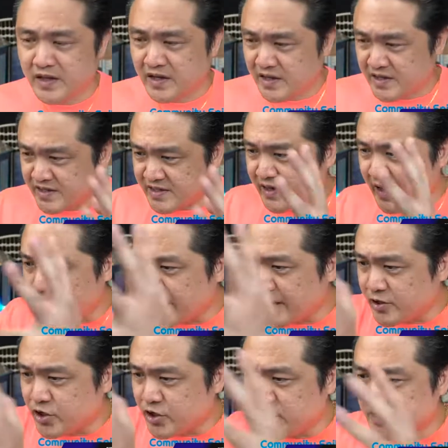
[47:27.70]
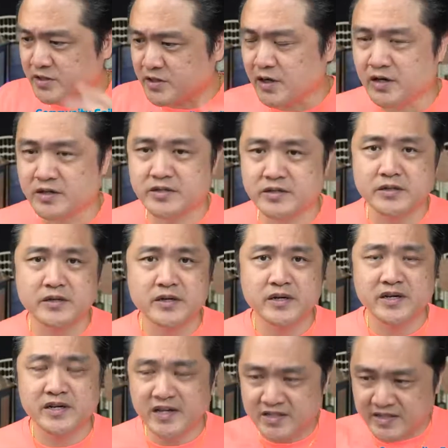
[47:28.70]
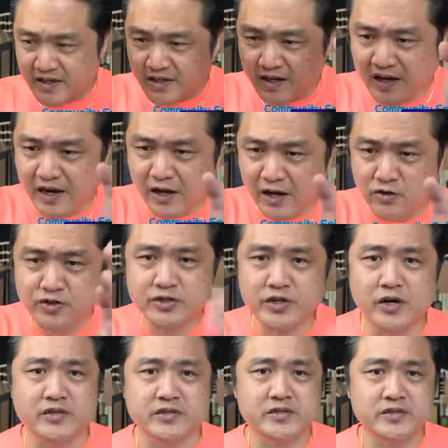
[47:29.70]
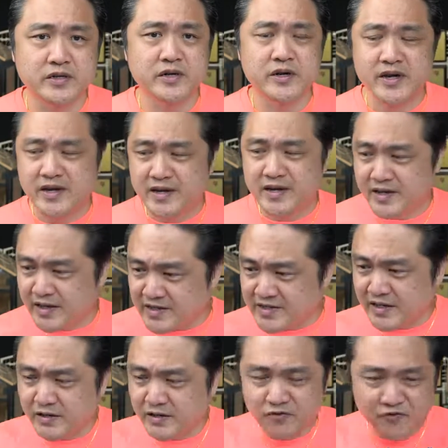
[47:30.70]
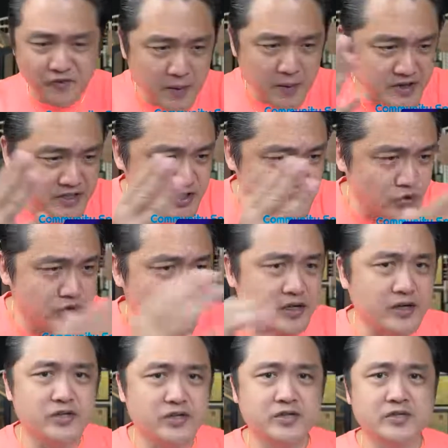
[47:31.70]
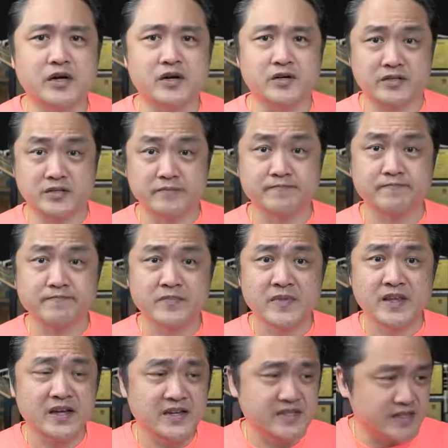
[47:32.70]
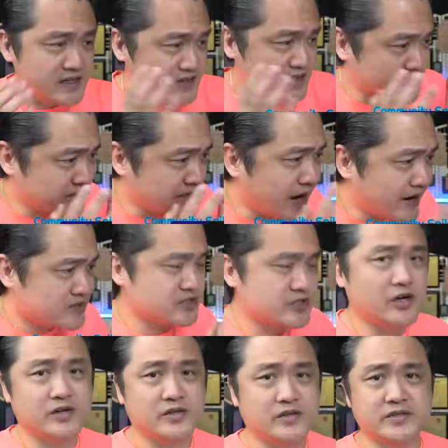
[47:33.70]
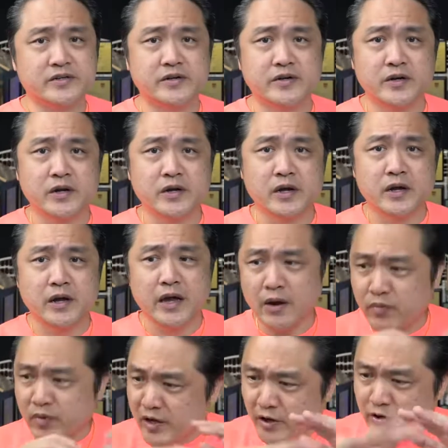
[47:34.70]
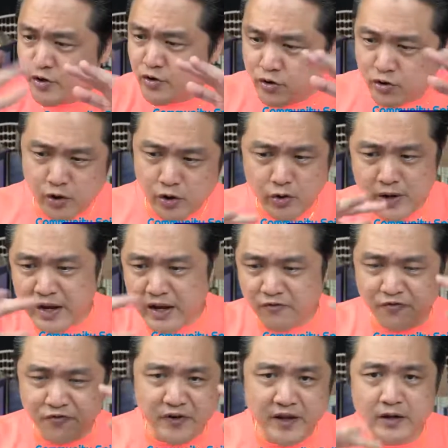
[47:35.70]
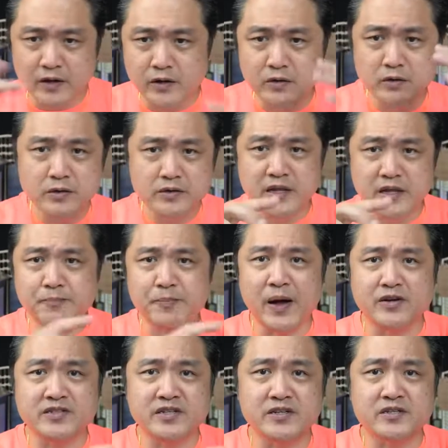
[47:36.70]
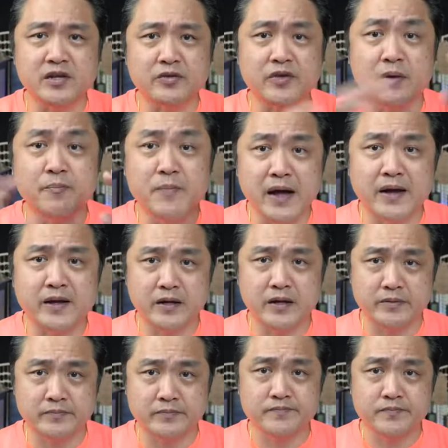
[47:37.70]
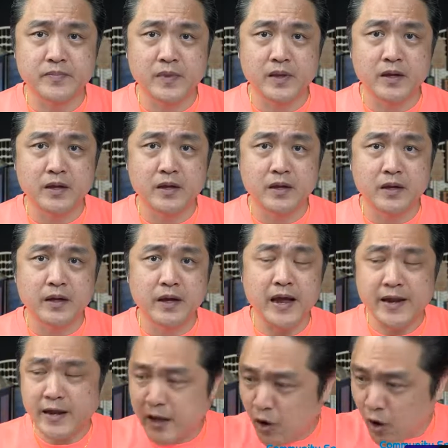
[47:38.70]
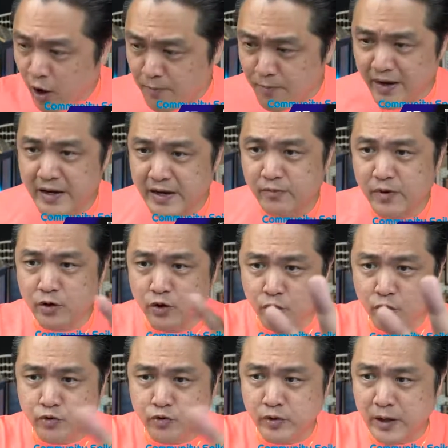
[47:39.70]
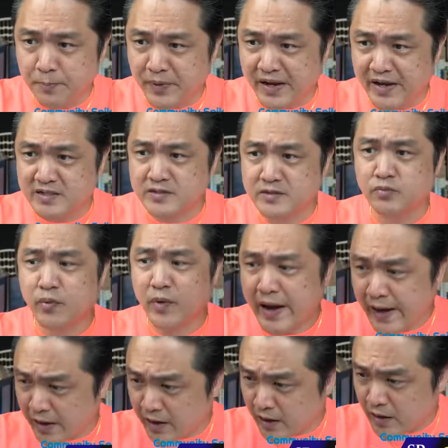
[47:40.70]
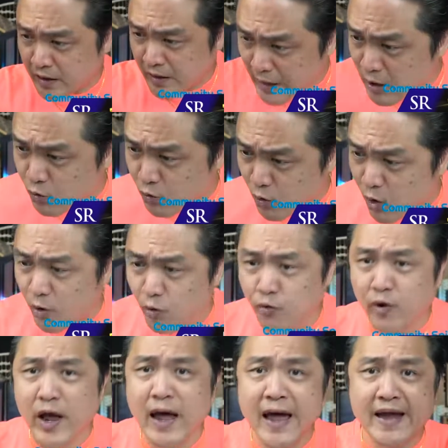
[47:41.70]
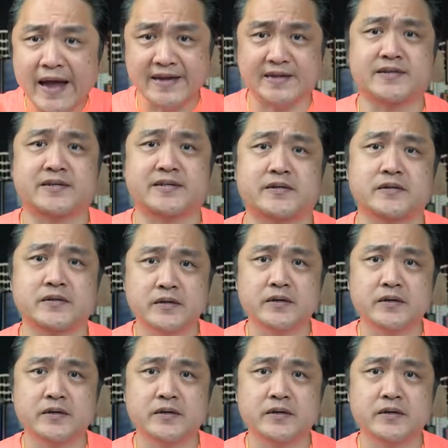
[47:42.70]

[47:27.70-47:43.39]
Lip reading: Is it energy stocks? Is it cloud stocks? Is it pharmaceutical stocks? Is it the tech stocks? And we got to know and feel the pulses of the market. And the hot money will go to the place where it will rise.